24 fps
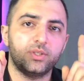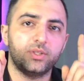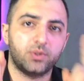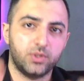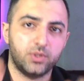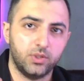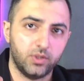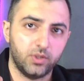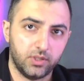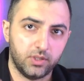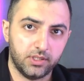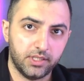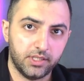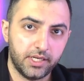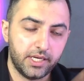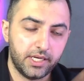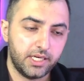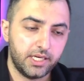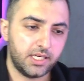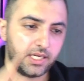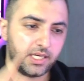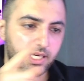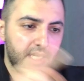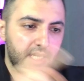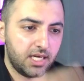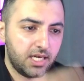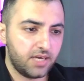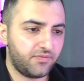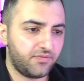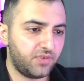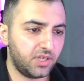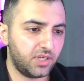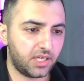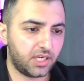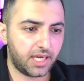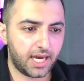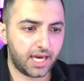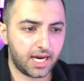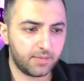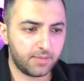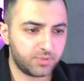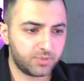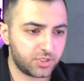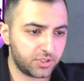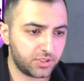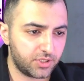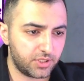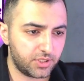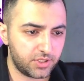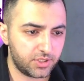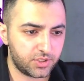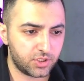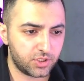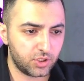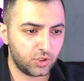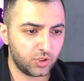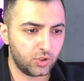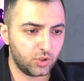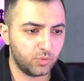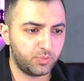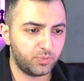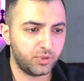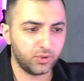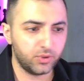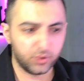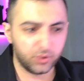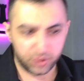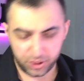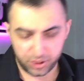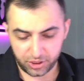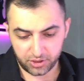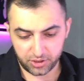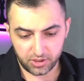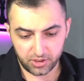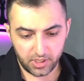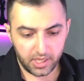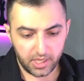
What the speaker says: rule. If he captures, you push.